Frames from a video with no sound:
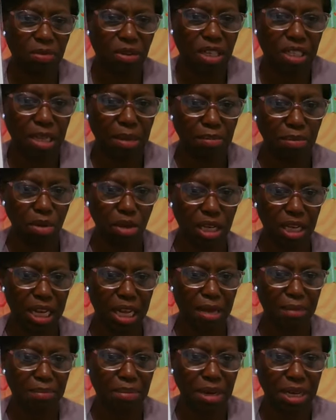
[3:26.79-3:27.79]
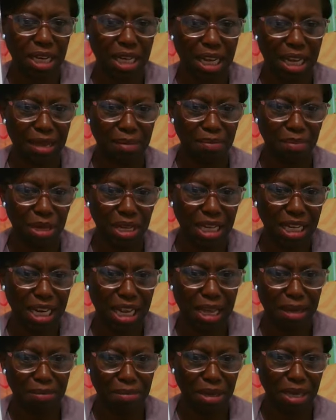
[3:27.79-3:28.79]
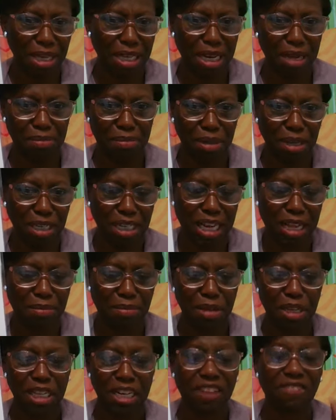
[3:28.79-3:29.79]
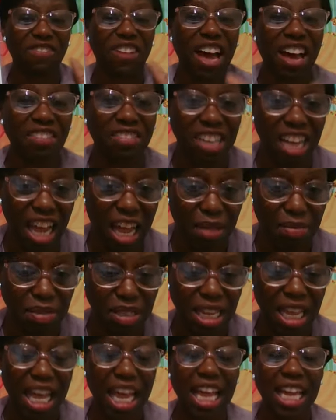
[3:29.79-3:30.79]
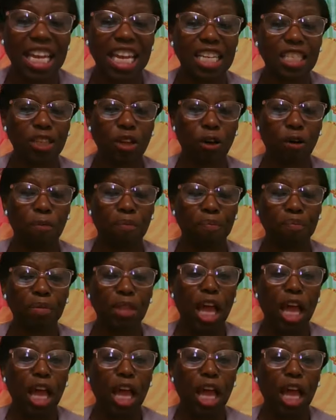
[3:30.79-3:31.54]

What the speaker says: We're going to say boogity, boogity, boogity, boogity, boogity, and boogity five times. Let's go.